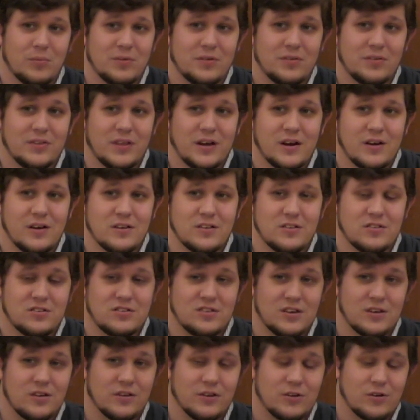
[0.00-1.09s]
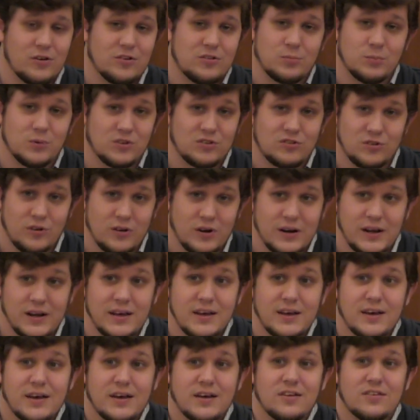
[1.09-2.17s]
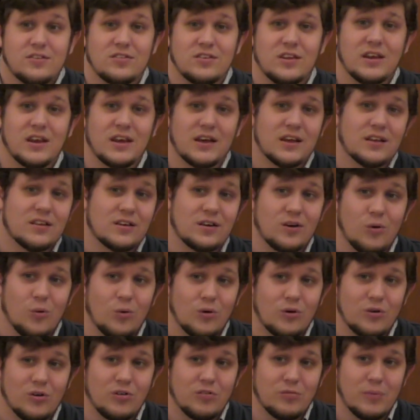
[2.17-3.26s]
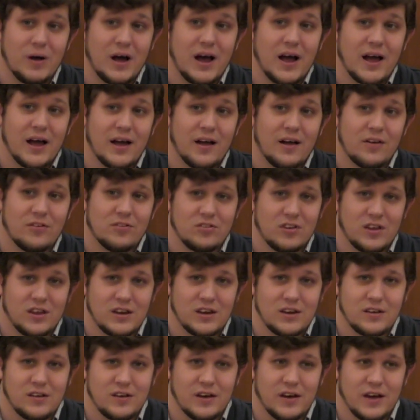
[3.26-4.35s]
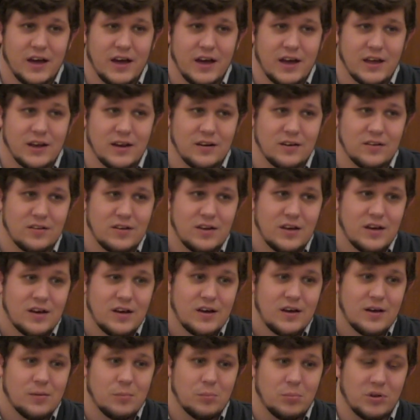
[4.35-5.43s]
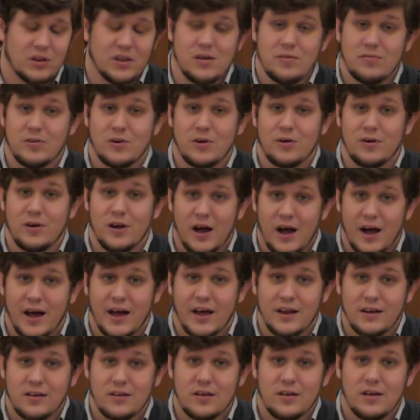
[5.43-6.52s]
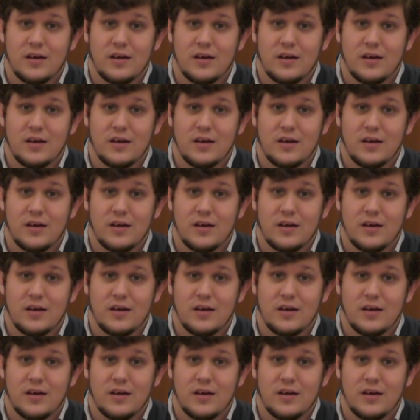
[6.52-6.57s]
There is still a Christmas tree sitting in the corner of my house, and believe it or not,